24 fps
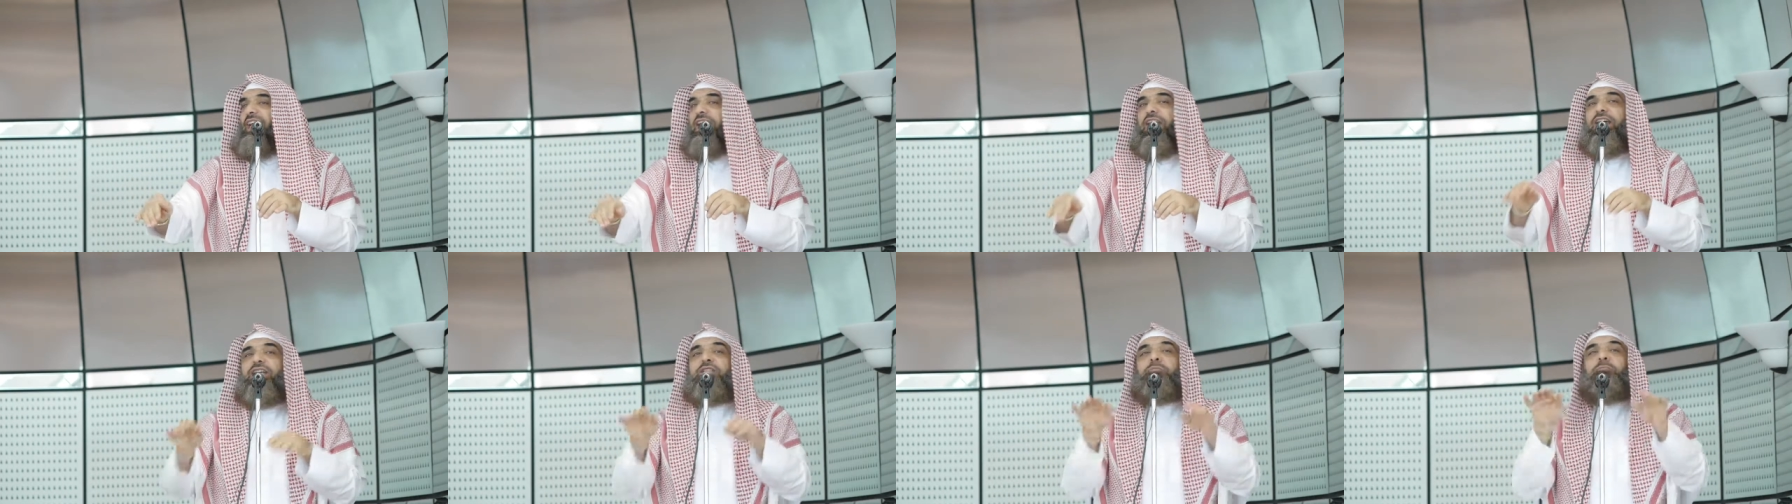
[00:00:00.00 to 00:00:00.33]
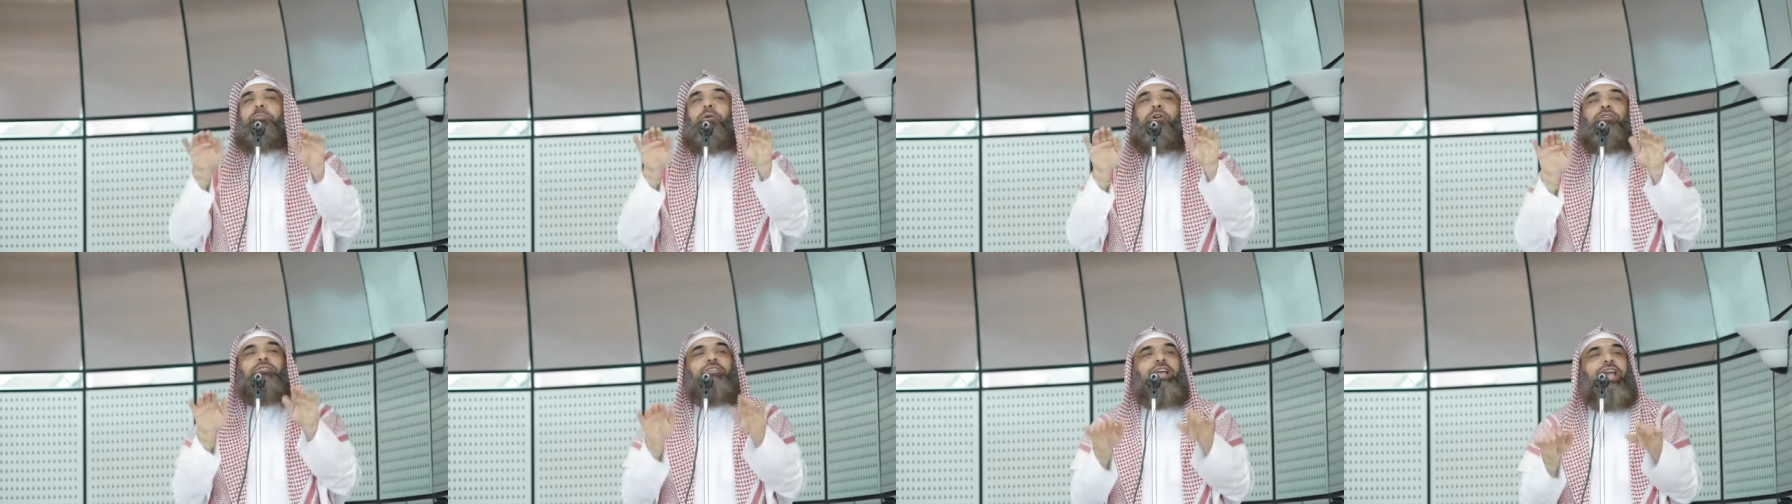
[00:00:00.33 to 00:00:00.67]
is
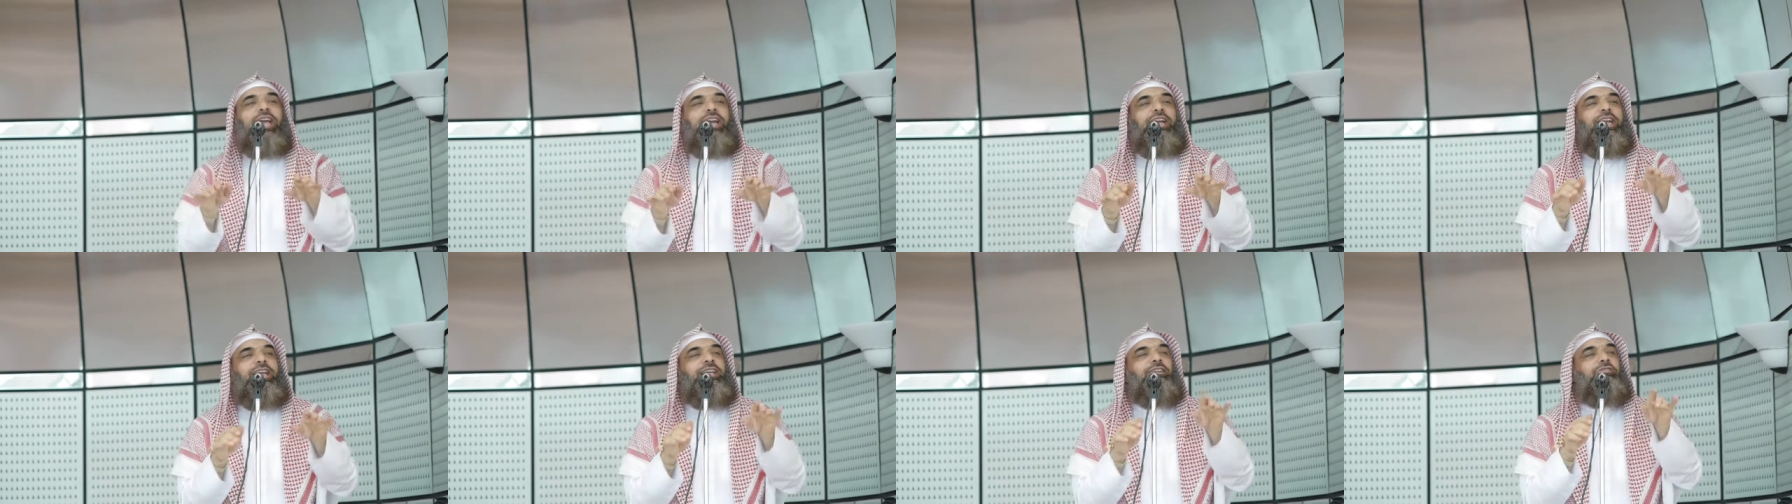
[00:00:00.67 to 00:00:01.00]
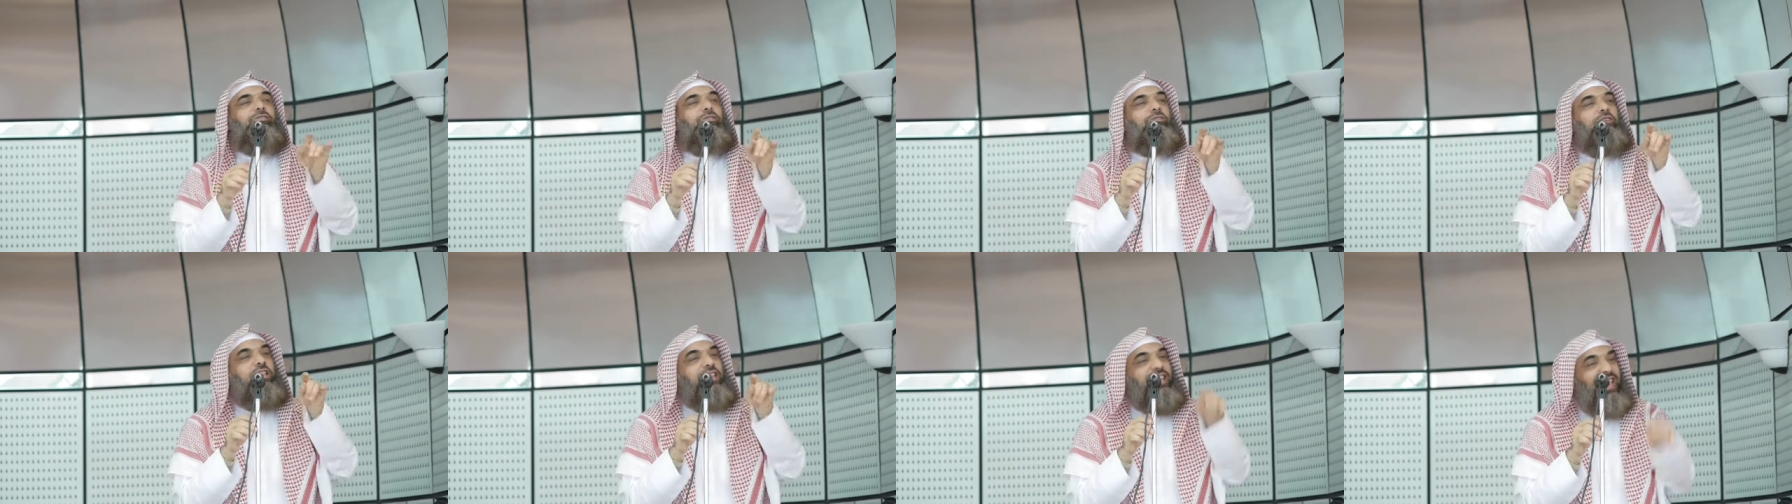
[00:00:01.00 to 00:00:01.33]
pertaining
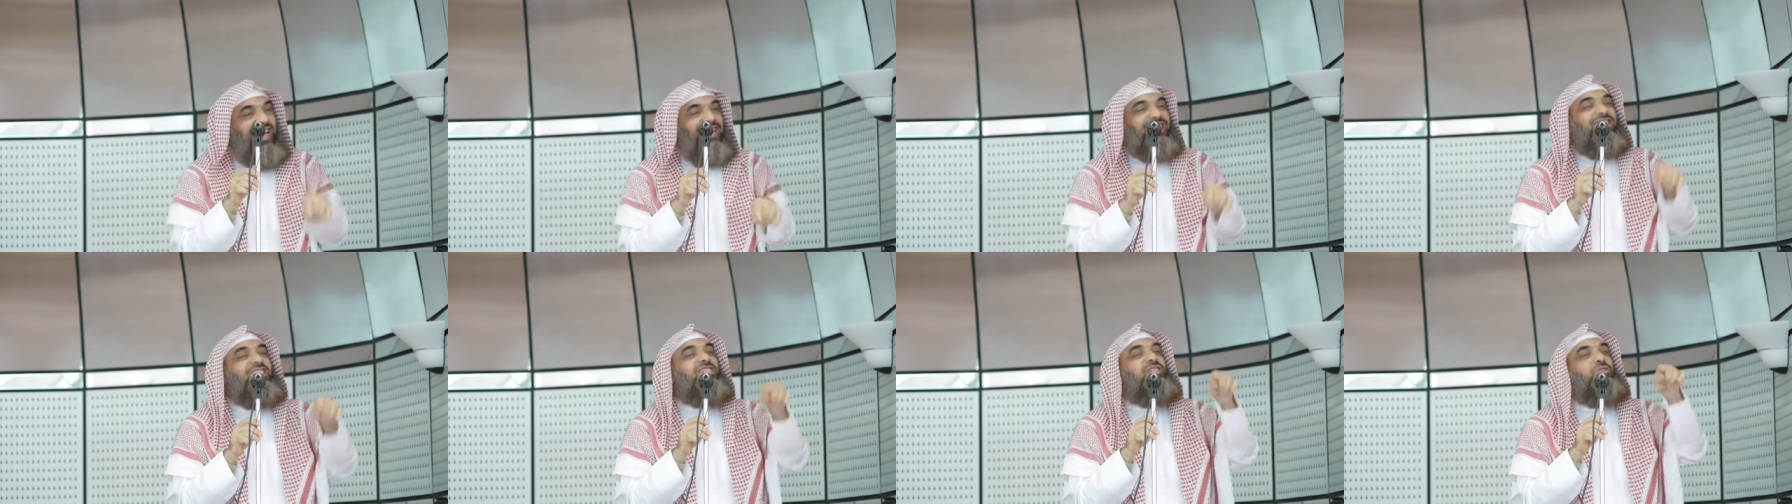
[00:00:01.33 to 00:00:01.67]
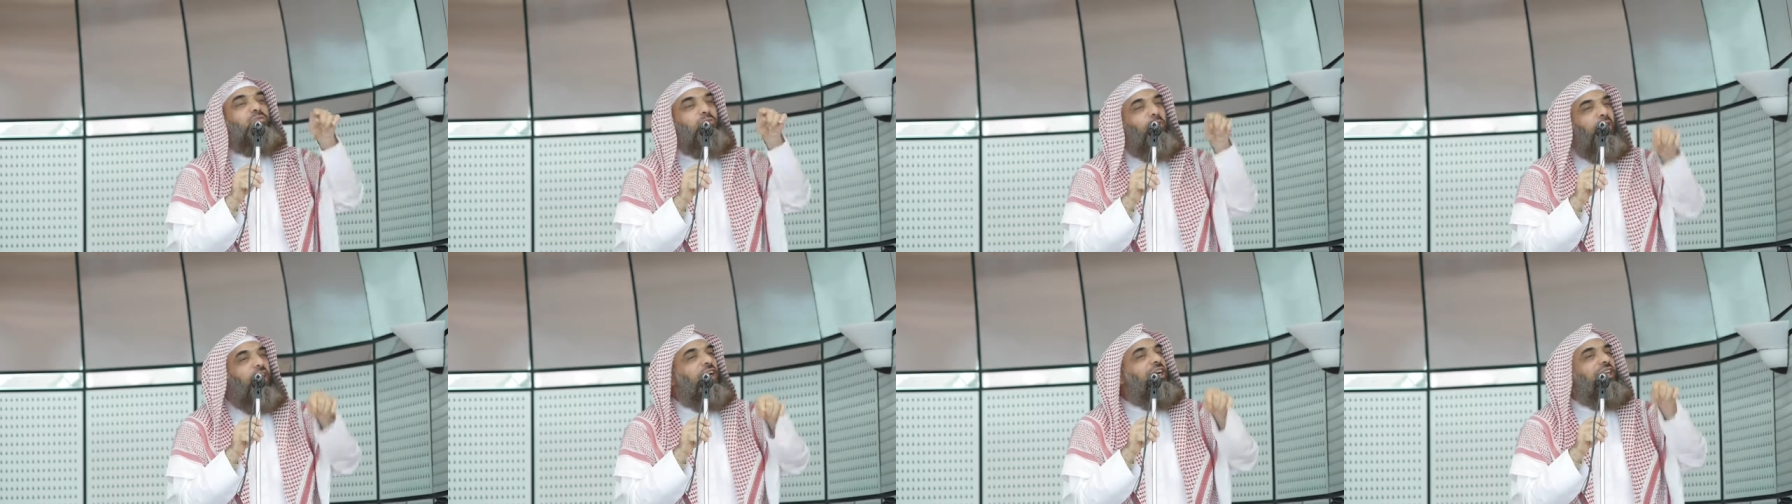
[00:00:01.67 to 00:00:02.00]
to this
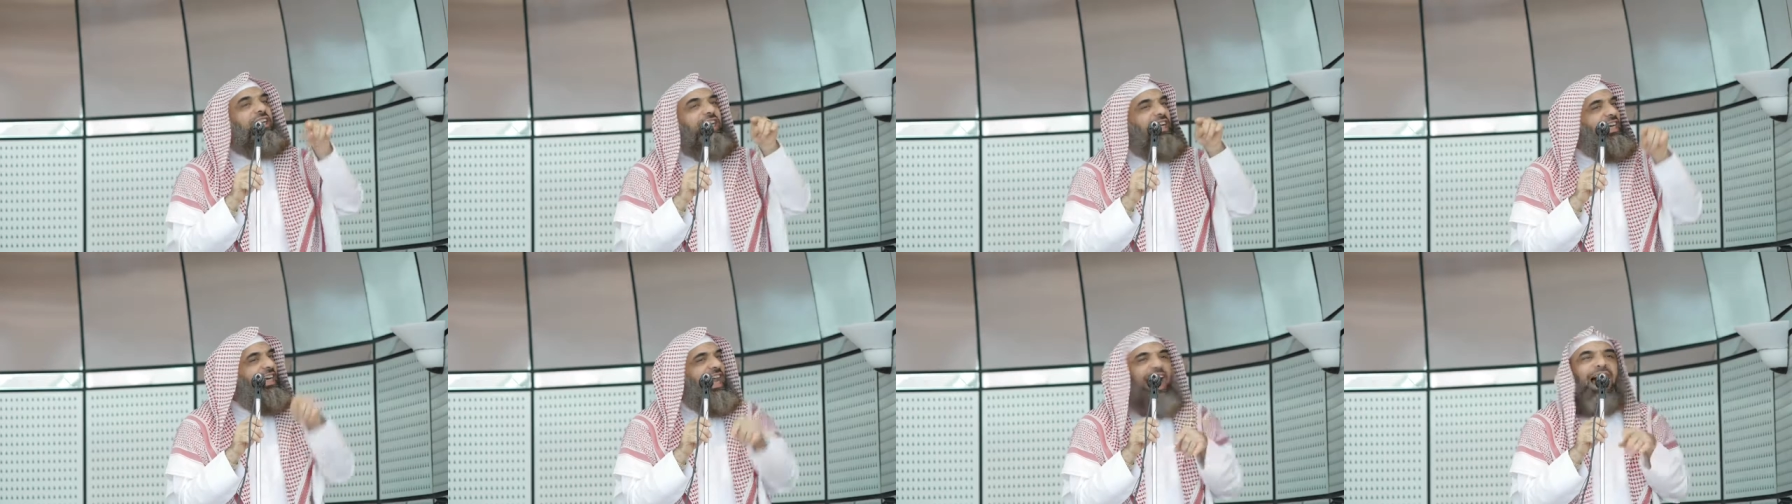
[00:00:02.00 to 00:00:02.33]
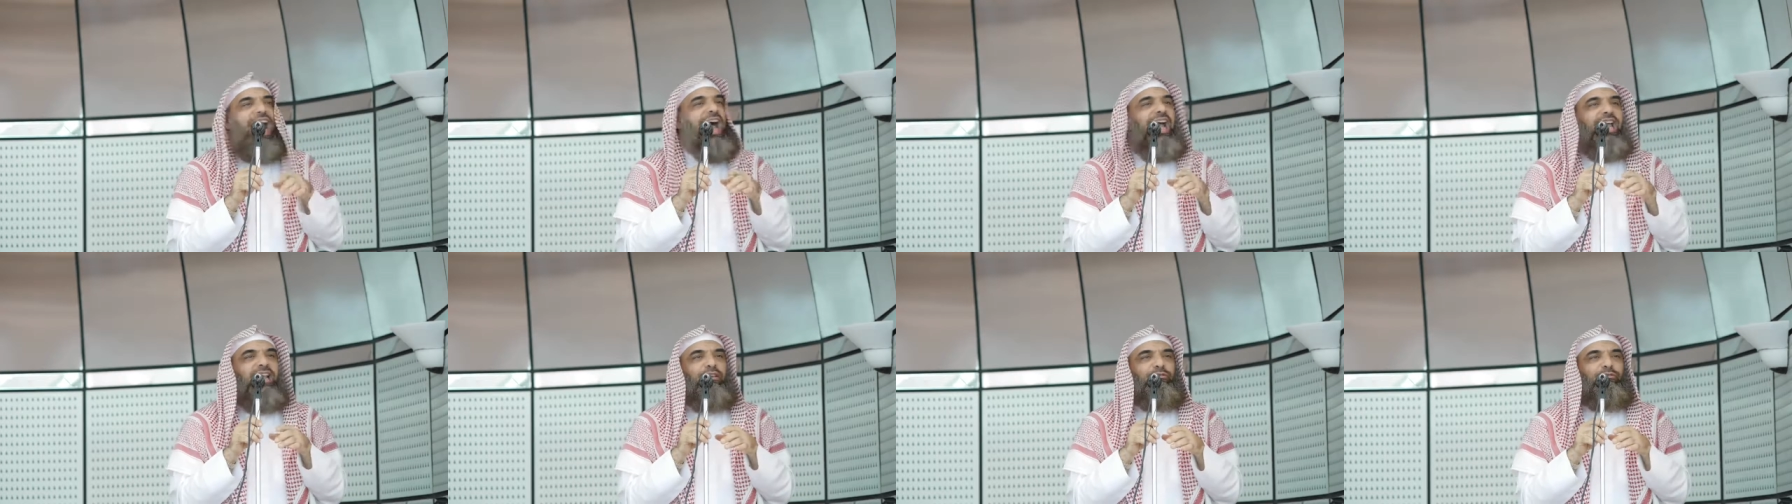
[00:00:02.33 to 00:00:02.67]
worldly
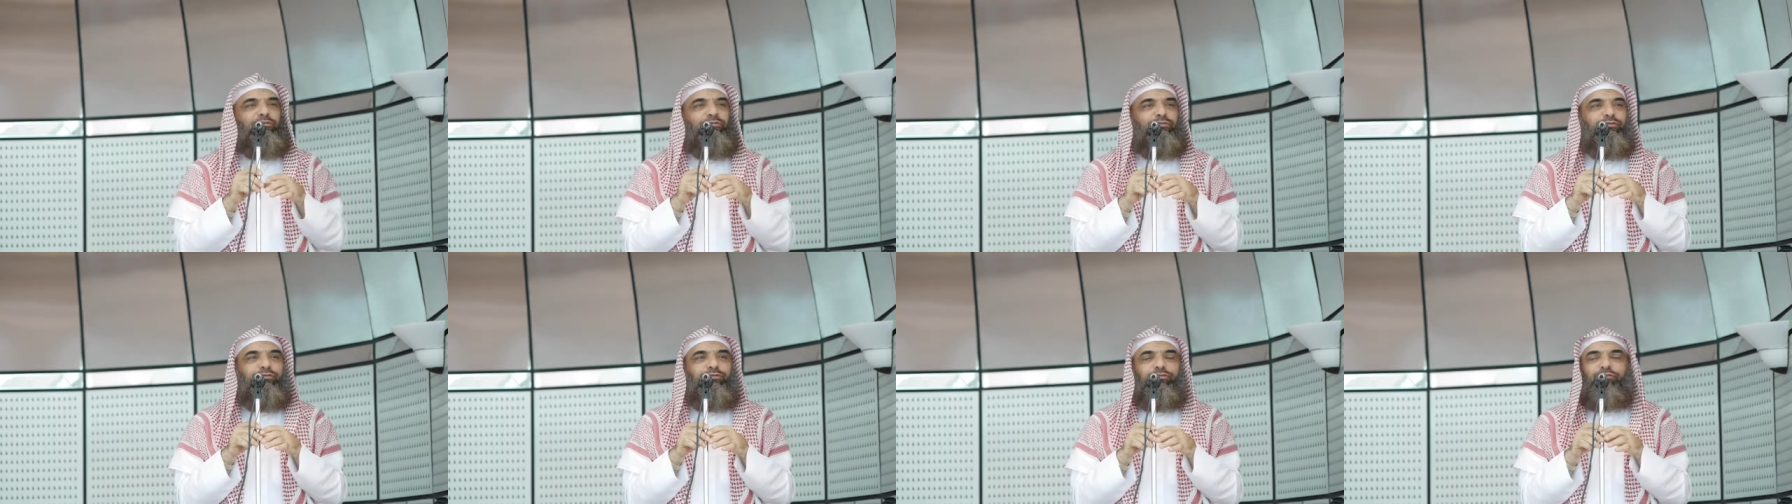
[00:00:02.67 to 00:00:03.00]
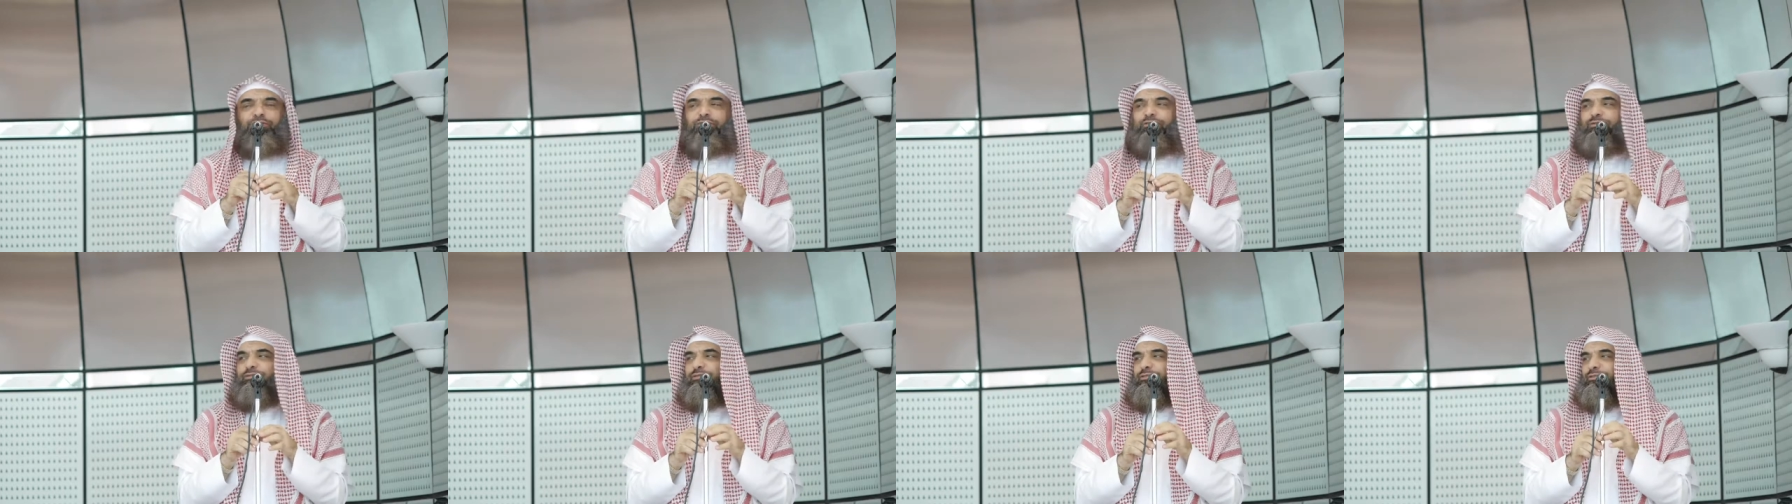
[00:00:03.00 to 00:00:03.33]

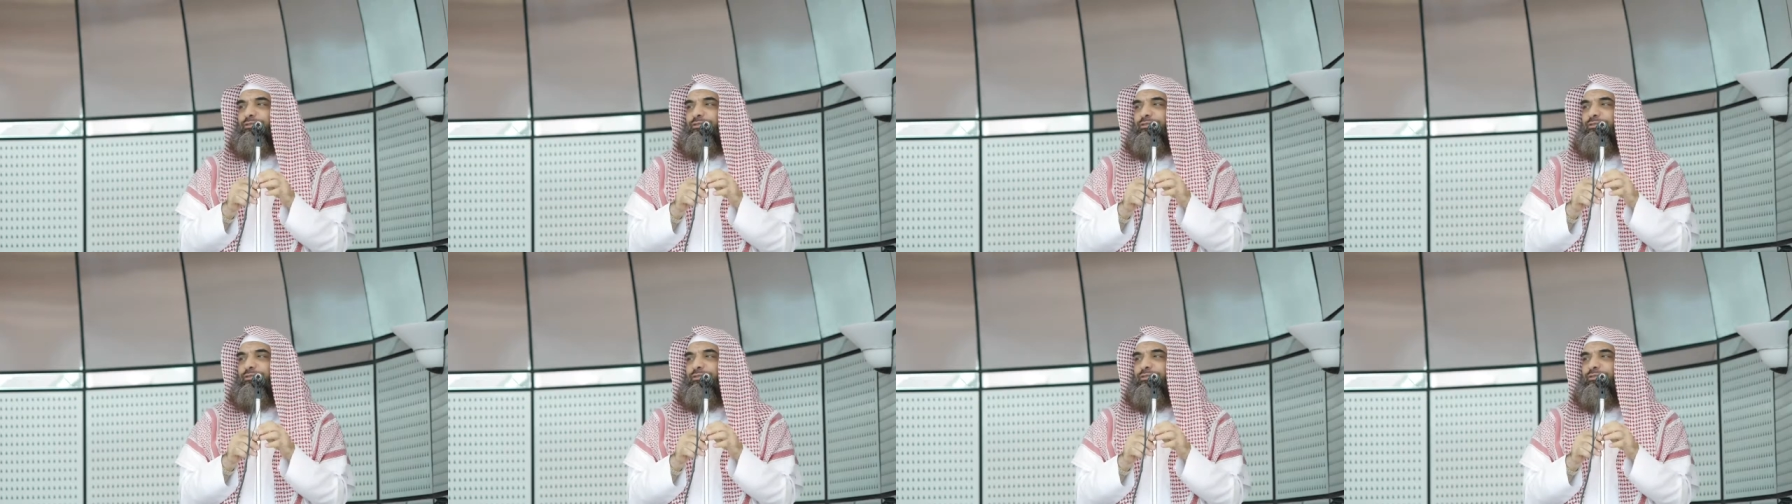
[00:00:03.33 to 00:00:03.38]
life.